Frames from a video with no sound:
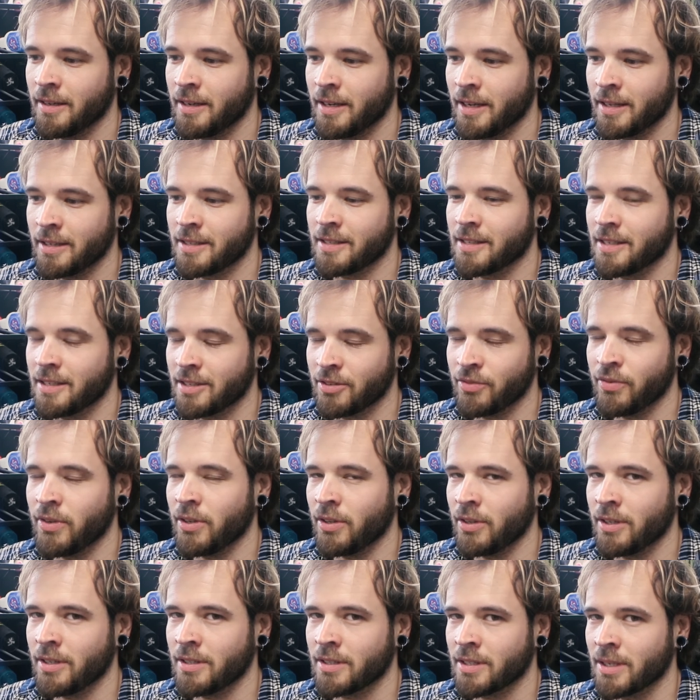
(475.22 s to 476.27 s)
gets this
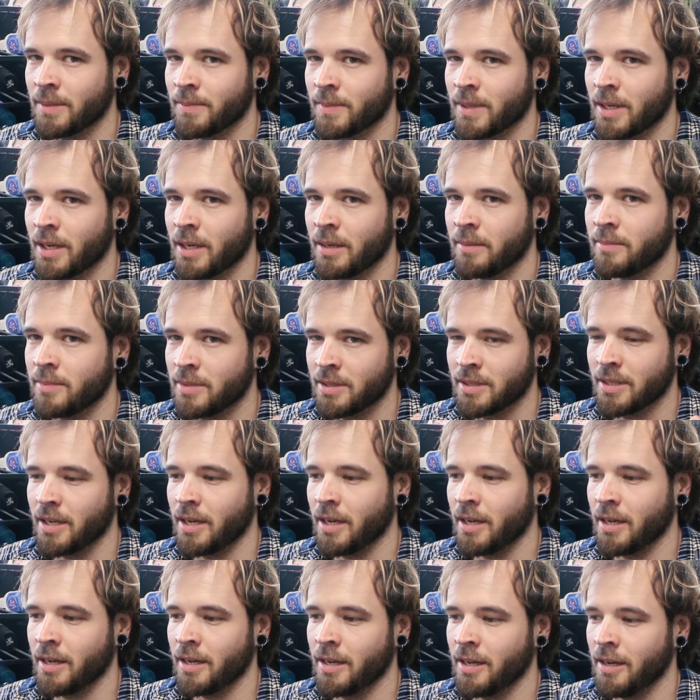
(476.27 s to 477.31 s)
feeling sometimes
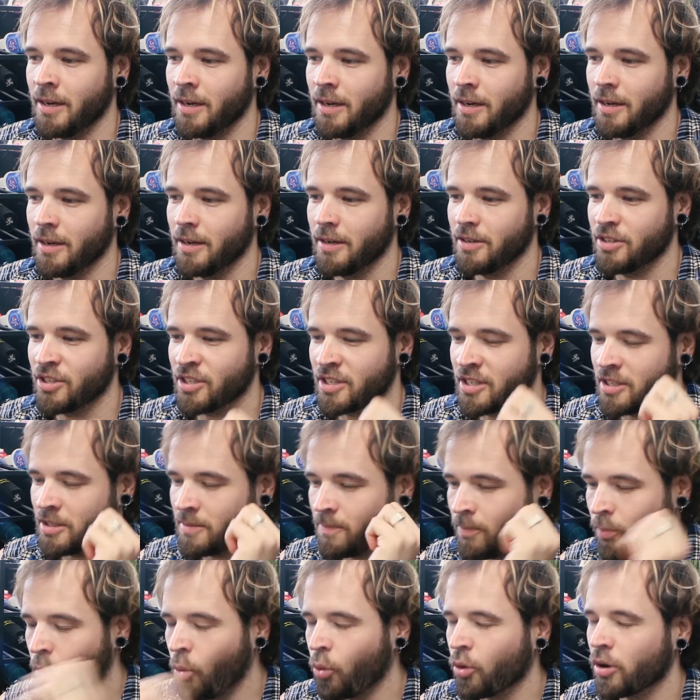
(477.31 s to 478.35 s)
and just gets
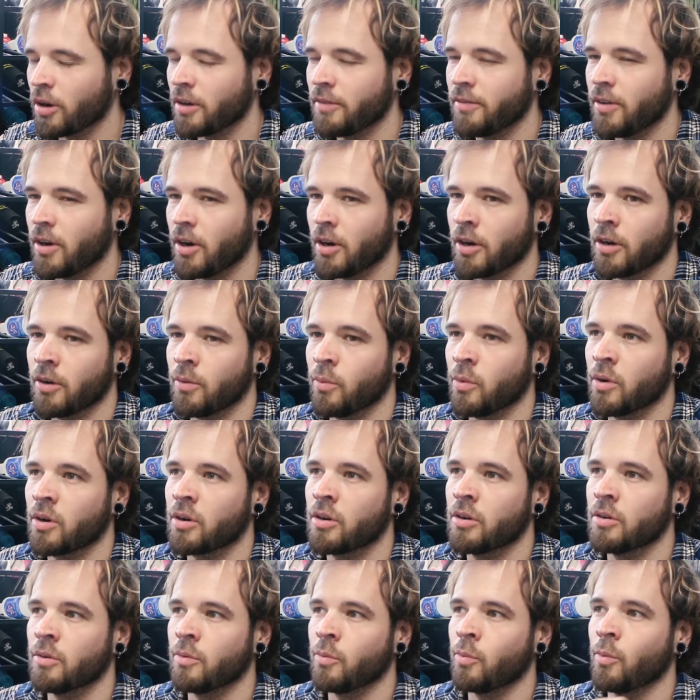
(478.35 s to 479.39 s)
bored of the
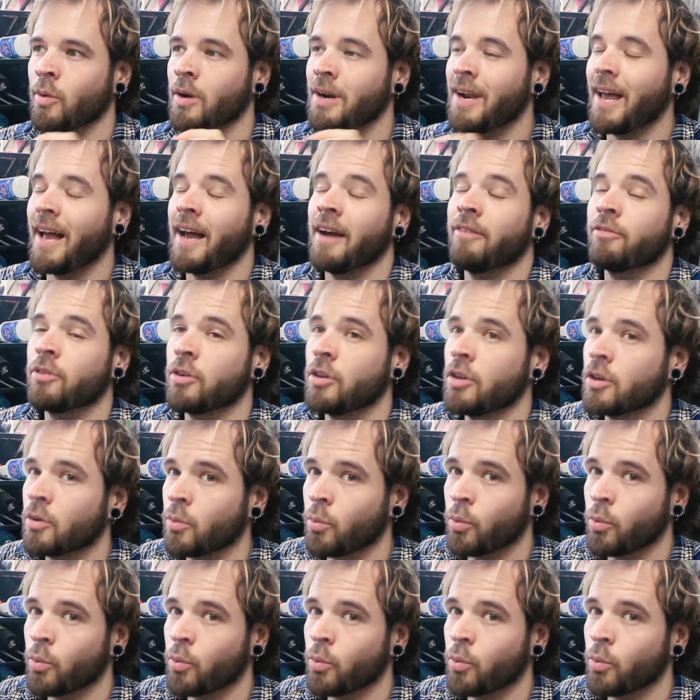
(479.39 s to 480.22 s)
artwork or whatever you're